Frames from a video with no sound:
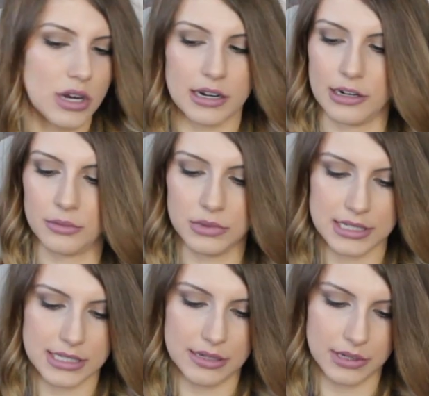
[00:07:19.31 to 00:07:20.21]
I don't know,
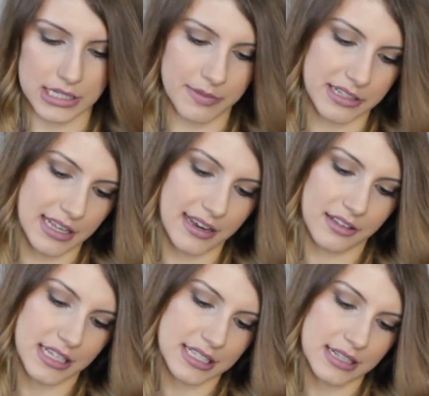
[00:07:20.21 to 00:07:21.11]
let's see what it smells
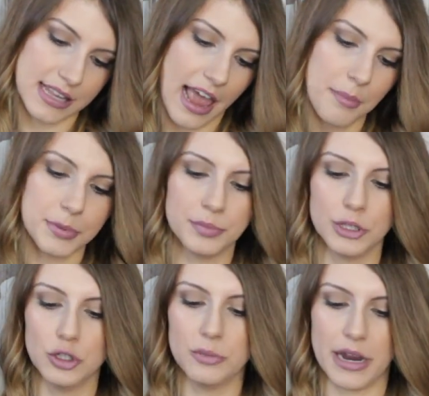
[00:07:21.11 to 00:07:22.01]
like. This is Hemp
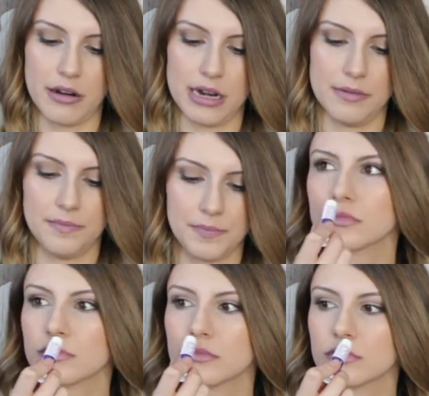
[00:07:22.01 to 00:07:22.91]
Blueberry.
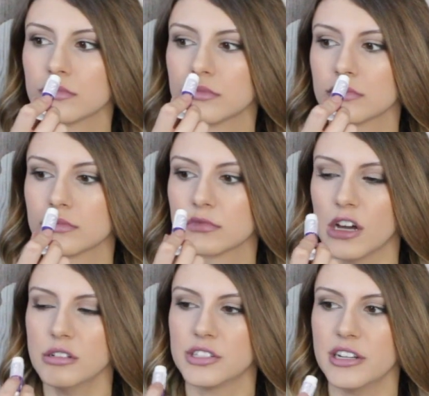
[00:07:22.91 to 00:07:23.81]

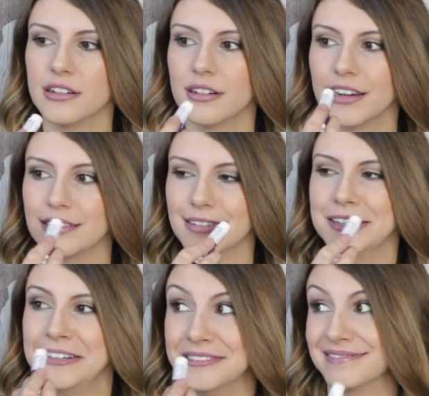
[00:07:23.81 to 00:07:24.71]
Oh shit, alright.
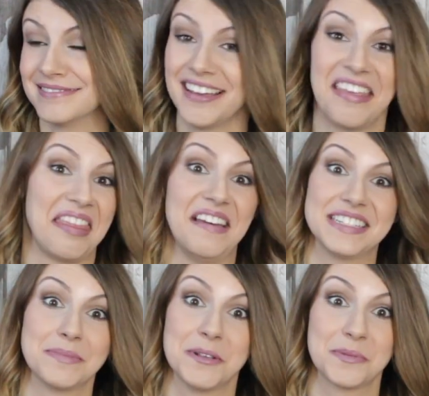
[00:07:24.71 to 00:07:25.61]

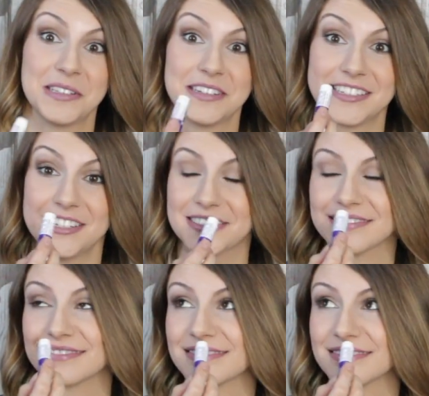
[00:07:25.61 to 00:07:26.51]
That smells really good too.
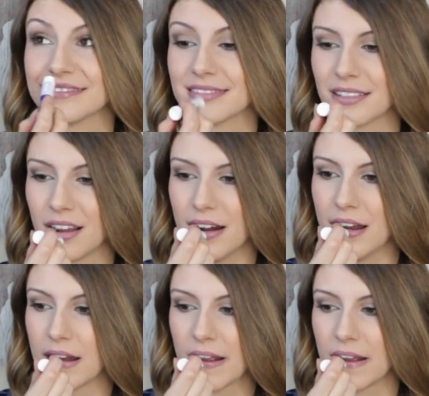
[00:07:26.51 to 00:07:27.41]

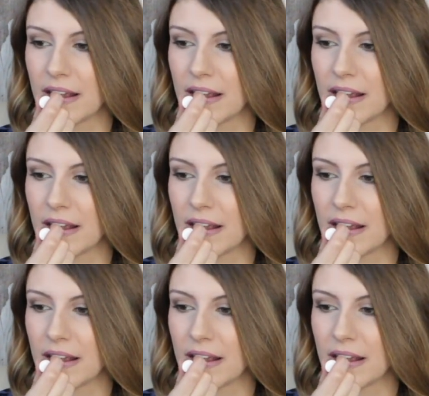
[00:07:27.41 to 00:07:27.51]
Alright.